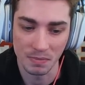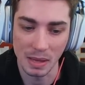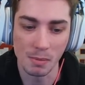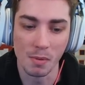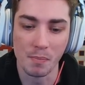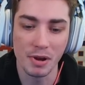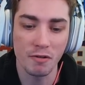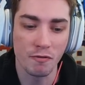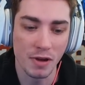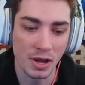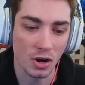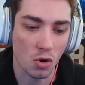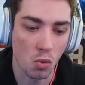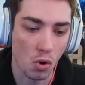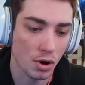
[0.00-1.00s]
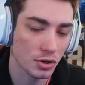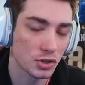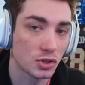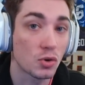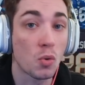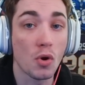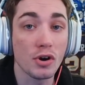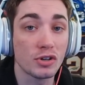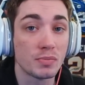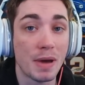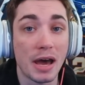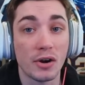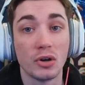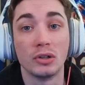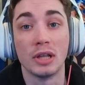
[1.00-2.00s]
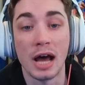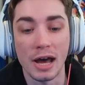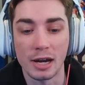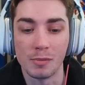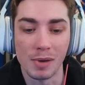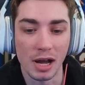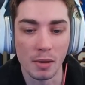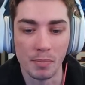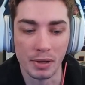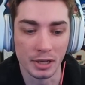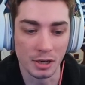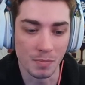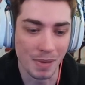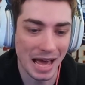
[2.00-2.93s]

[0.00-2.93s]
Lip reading: I'm a big fan of quirks. Quirks matter a lot, in my opinion.